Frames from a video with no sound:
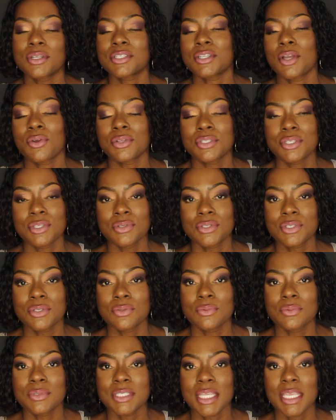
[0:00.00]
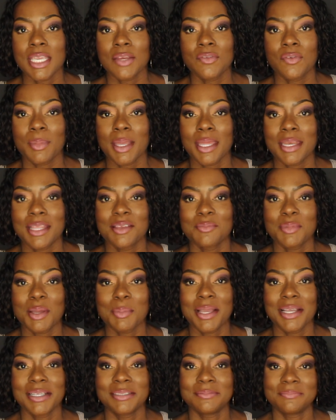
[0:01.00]
to talking to you soon. Take care, everybody. Bye
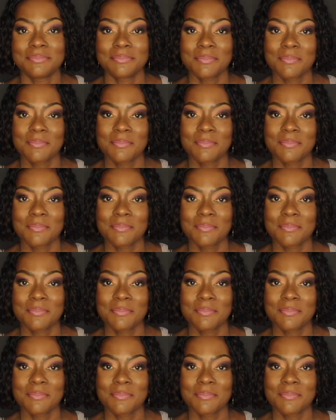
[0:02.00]
bye.